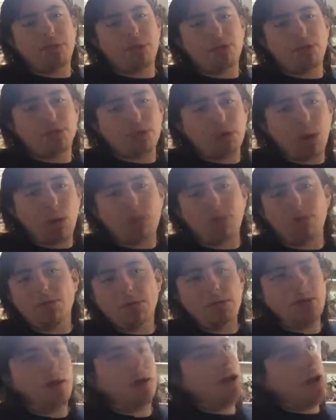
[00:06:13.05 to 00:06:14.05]
prequel Thor
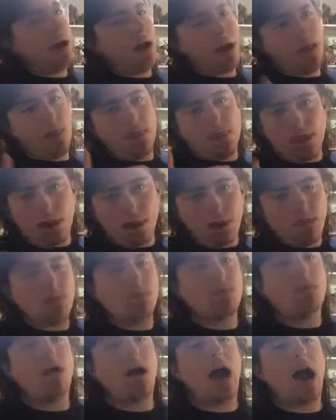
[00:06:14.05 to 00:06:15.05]
movie. Nope.
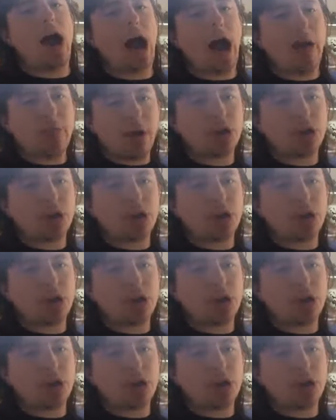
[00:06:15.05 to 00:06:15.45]
I